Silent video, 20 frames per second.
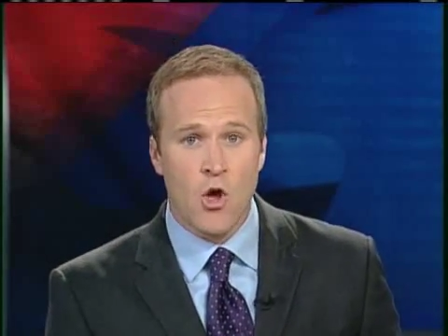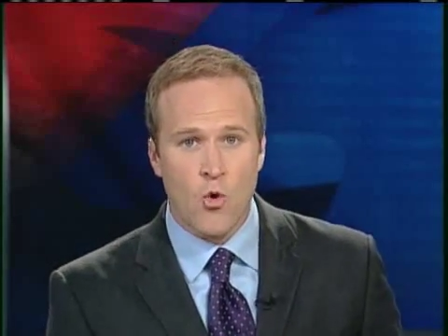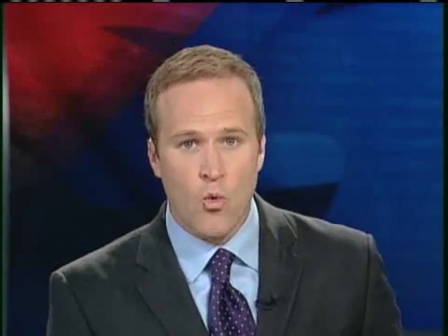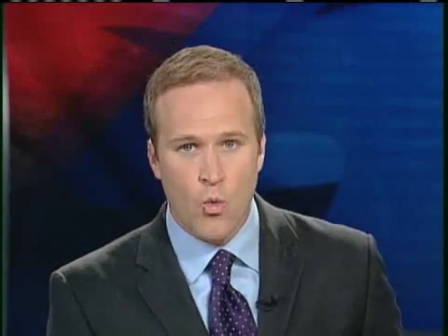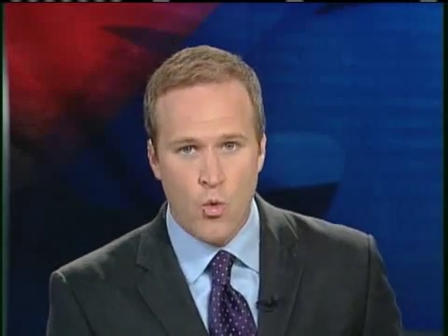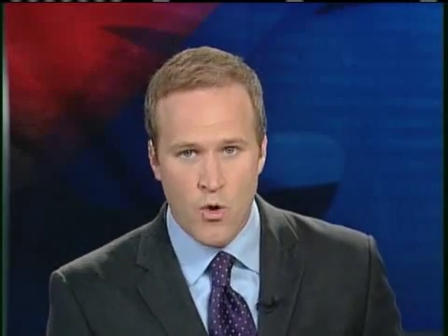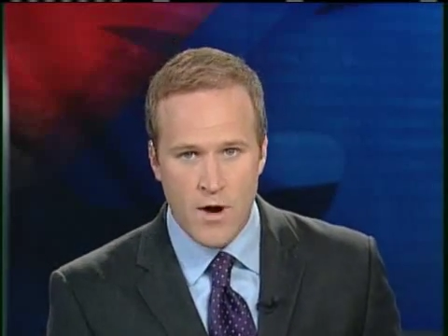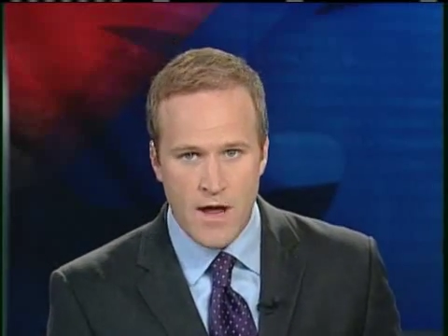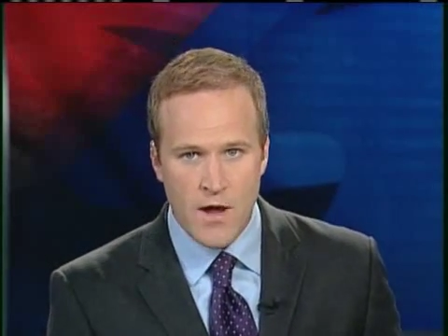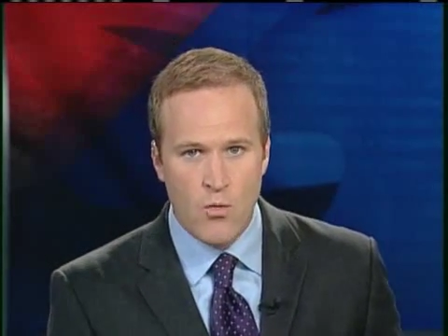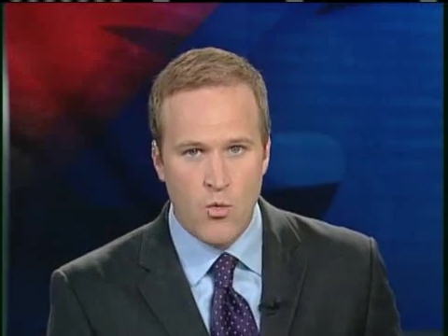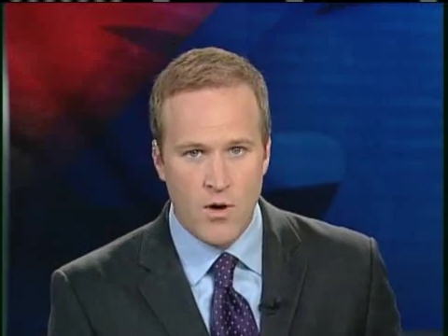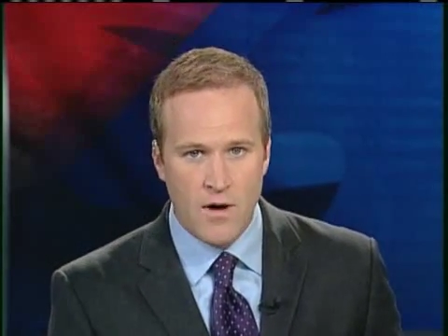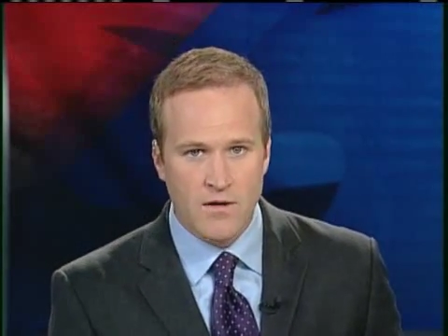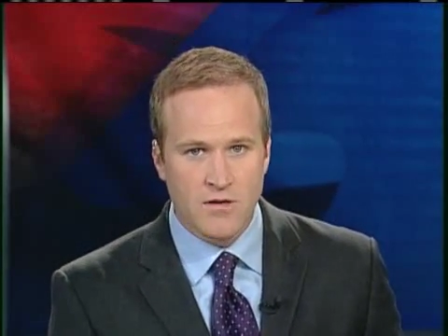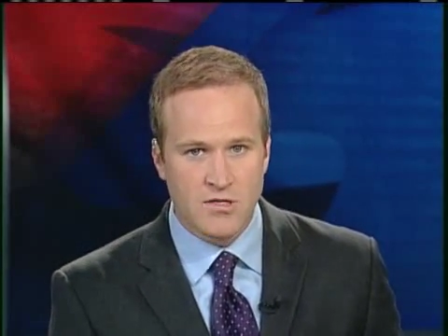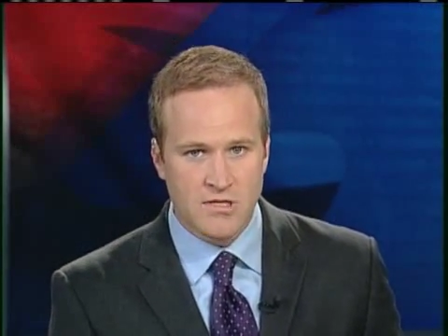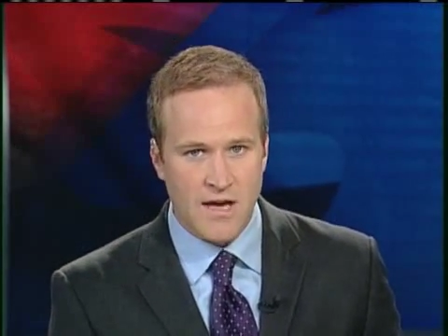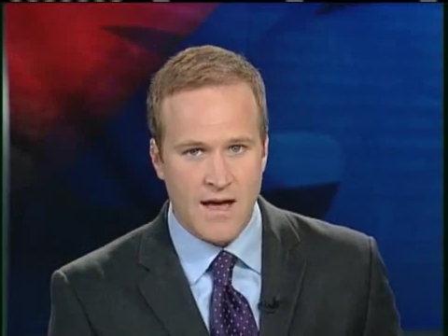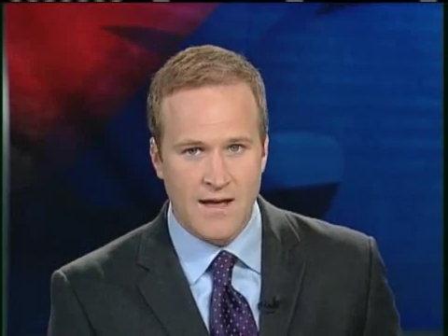We
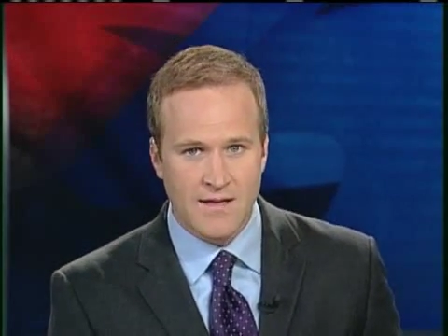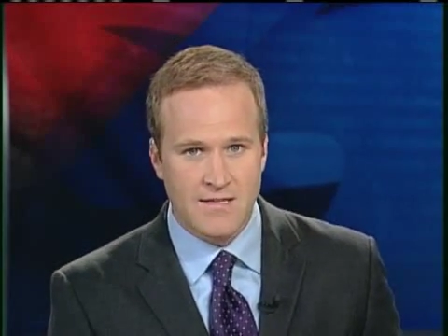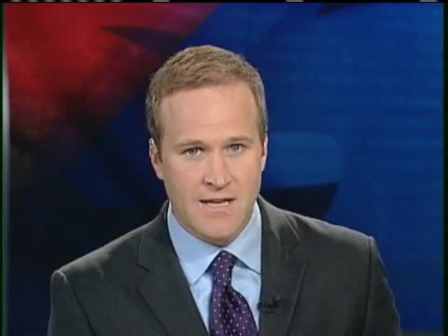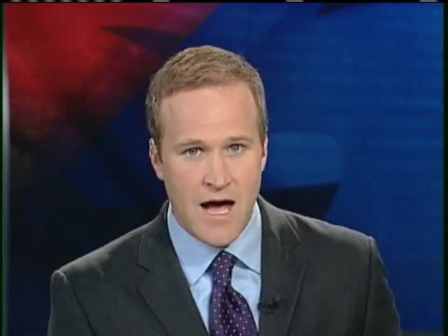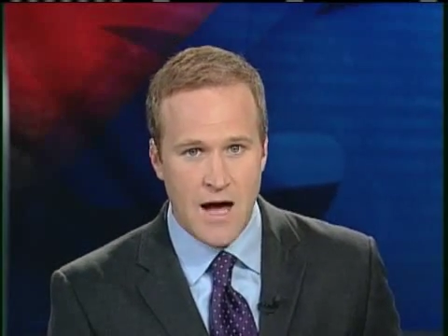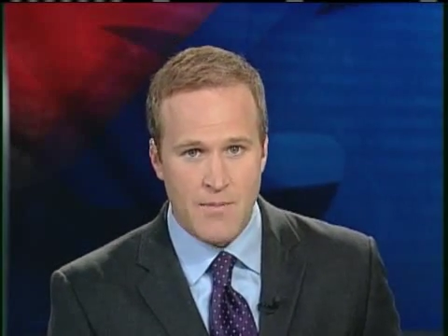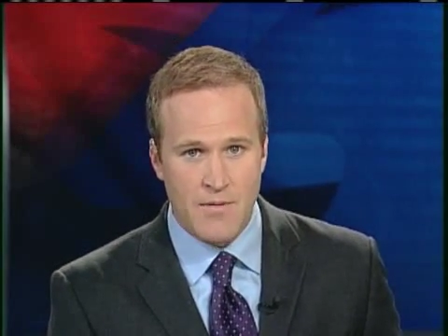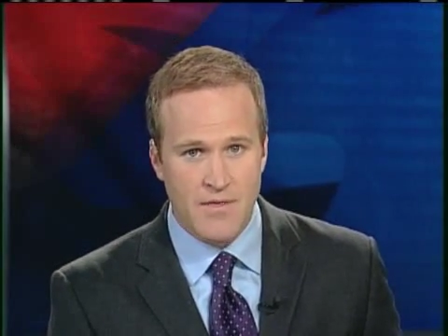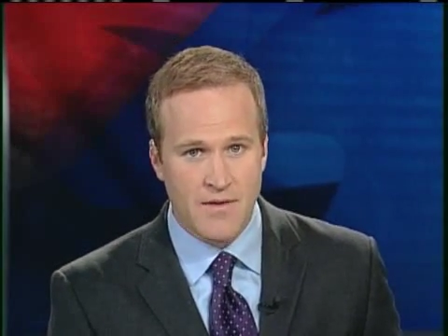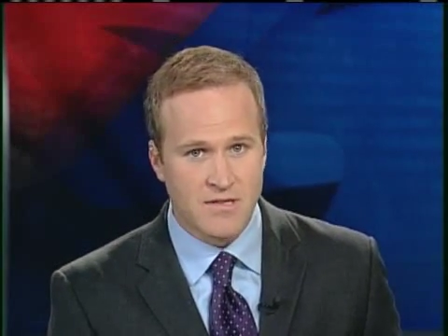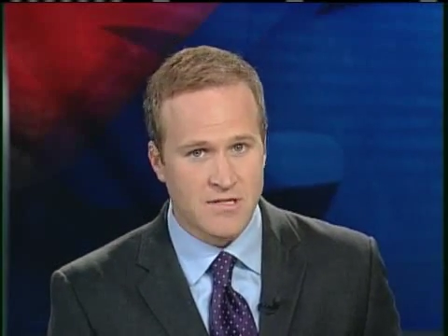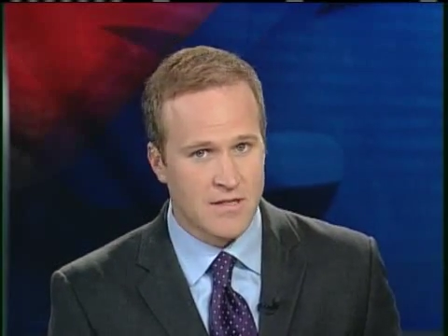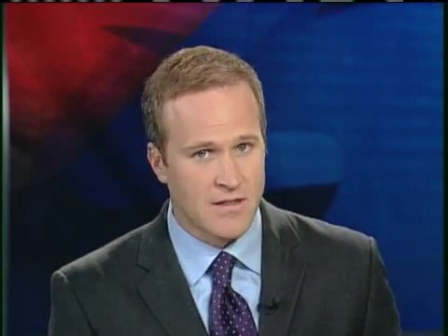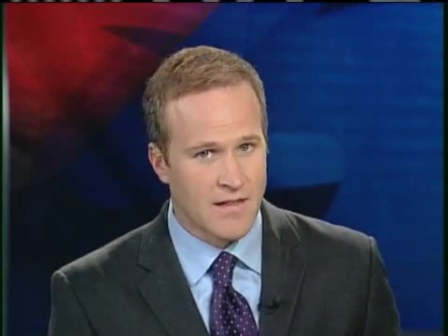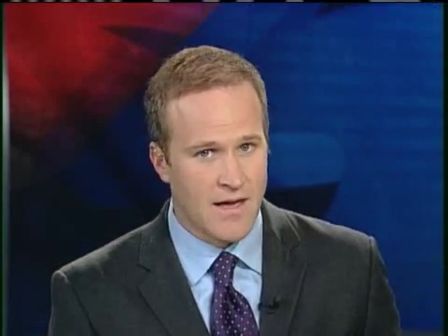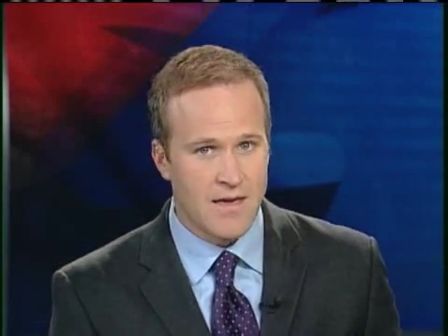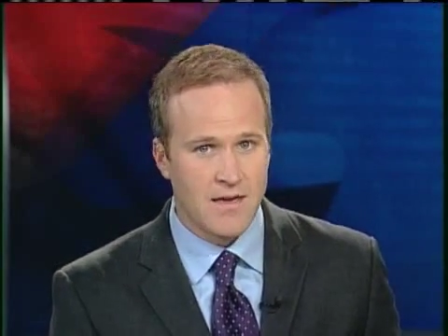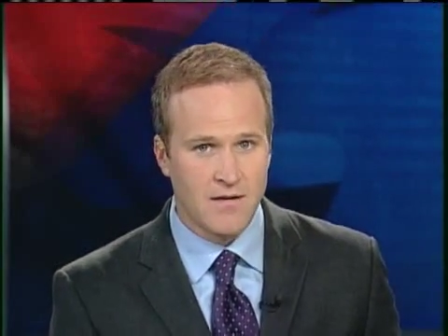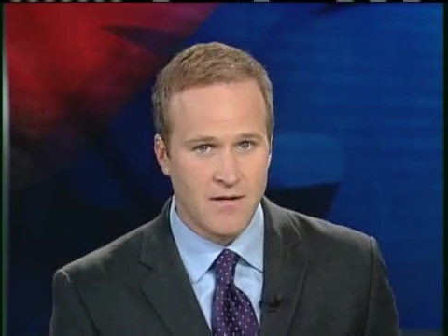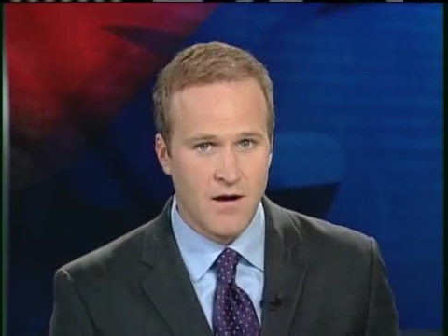will stay on top of this
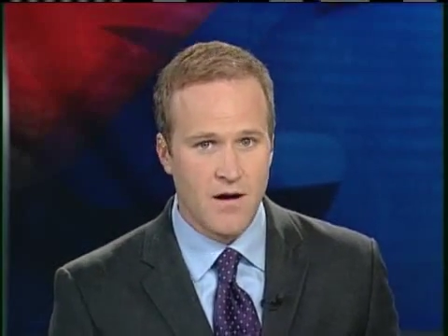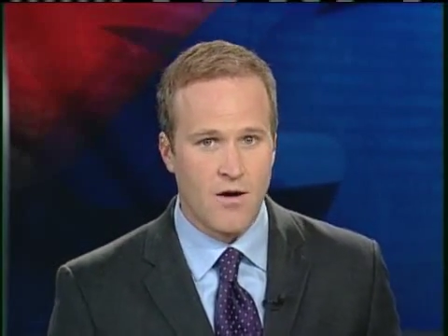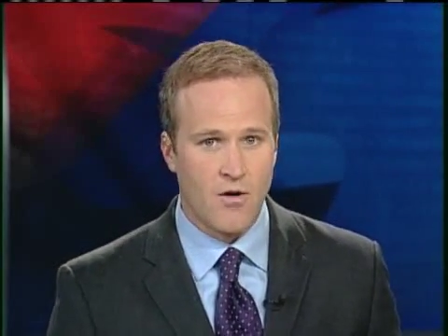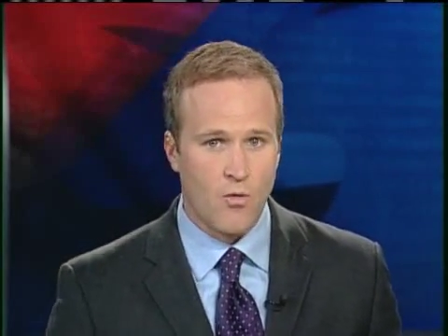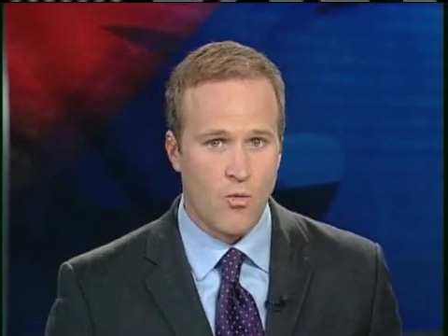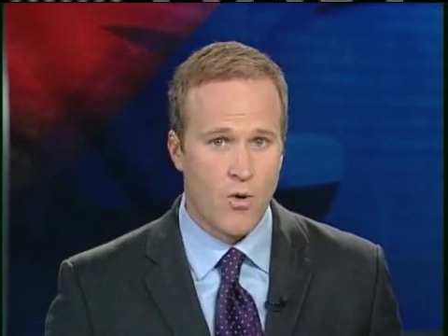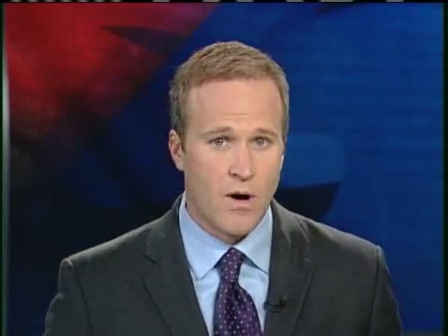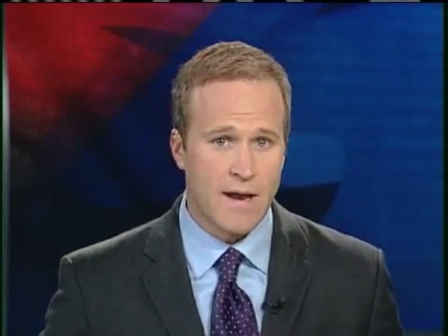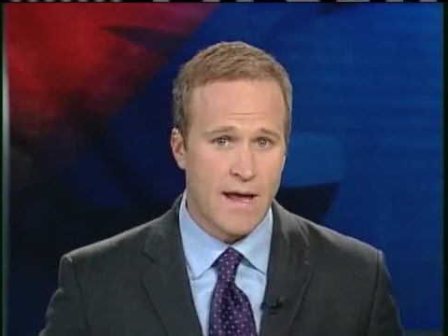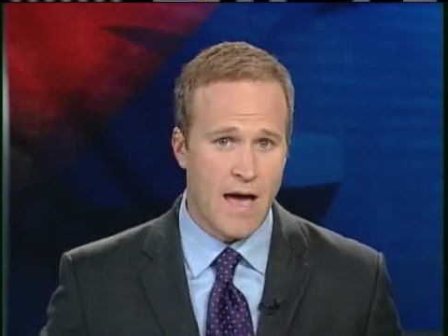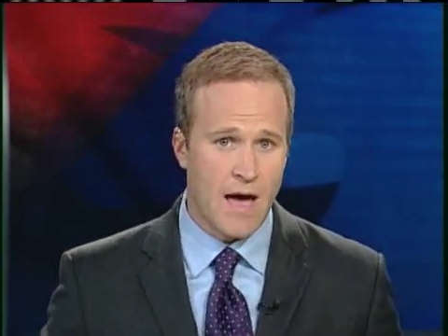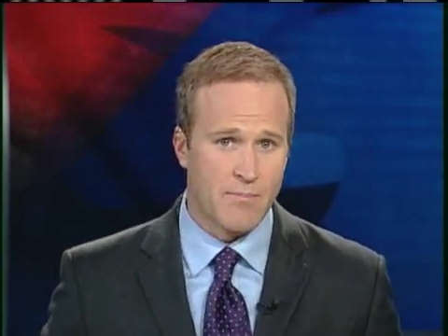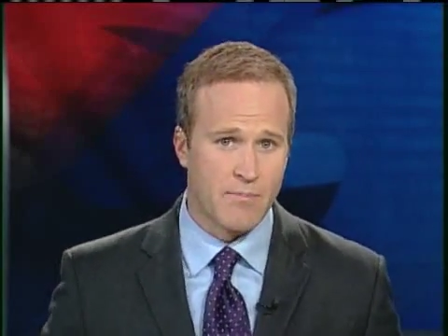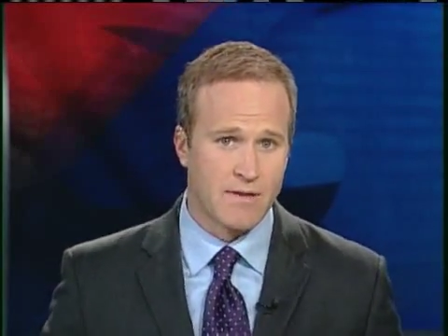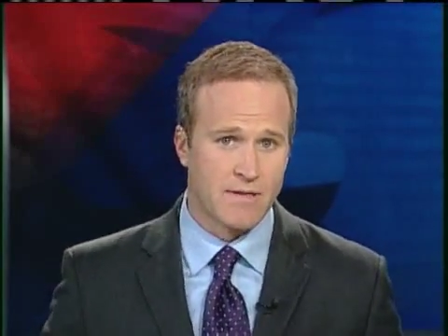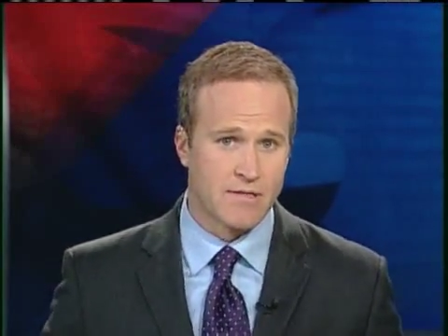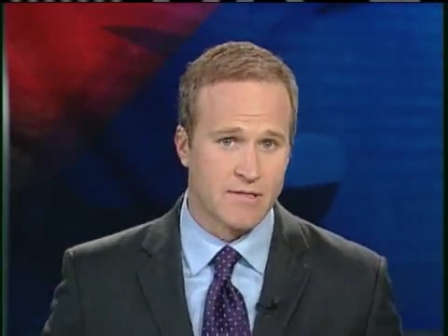and let you know what happens.